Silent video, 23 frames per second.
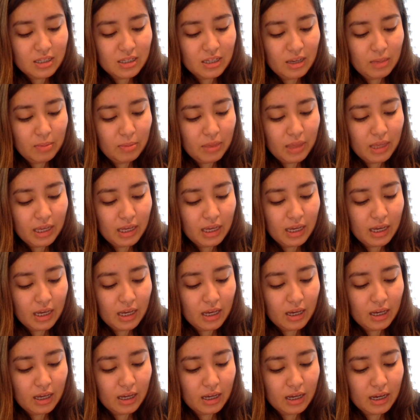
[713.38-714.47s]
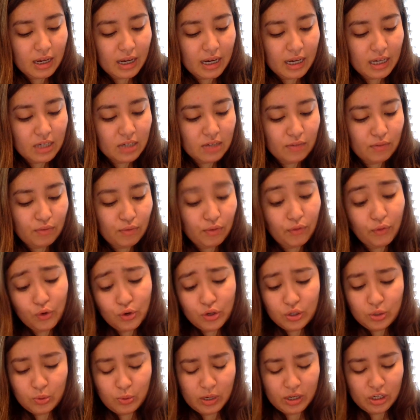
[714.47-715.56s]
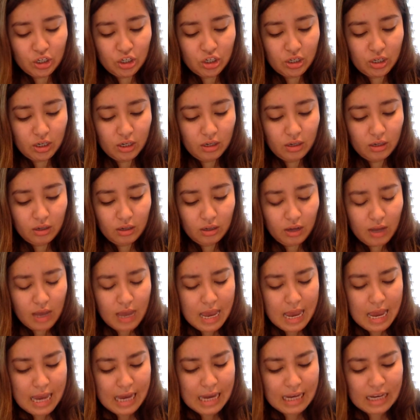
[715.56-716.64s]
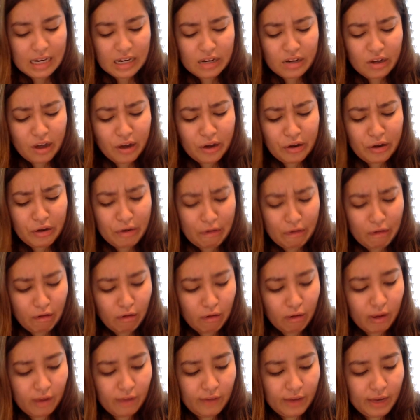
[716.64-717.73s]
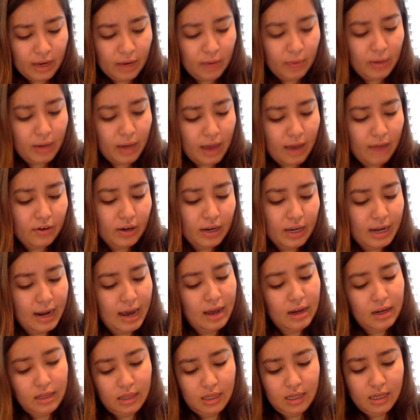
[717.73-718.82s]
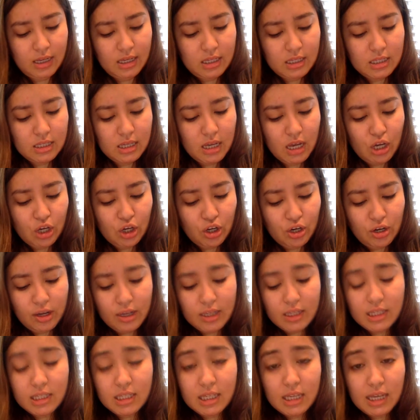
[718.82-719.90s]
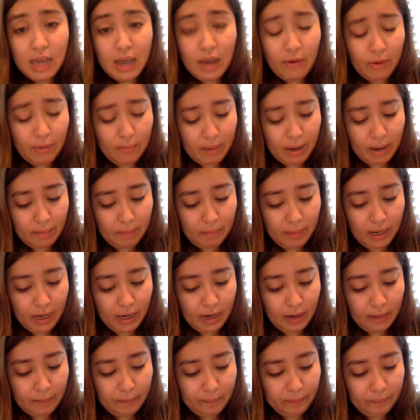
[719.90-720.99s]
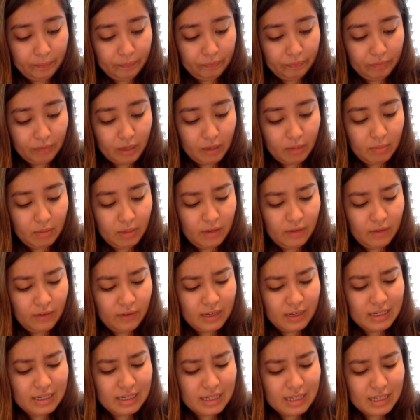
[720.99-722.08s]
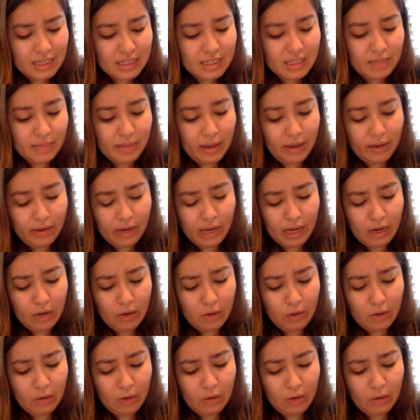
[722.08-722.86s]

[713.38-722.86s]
He went to sleep thinking a kind of reverse question. He did not know if he would ever get out of this, could not see how it might be. But if he did